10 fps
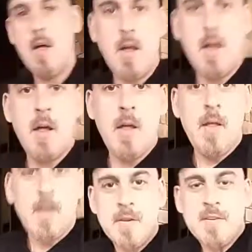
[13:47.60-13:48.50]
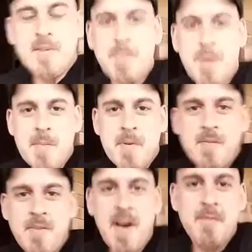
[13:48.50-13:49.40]
this is Primitive Life
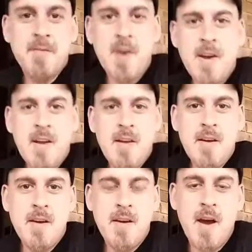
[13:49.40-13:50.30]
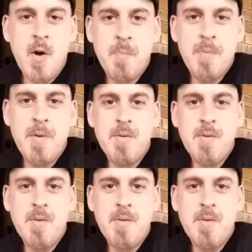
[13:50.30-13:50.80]
Training. I hope you enjoy.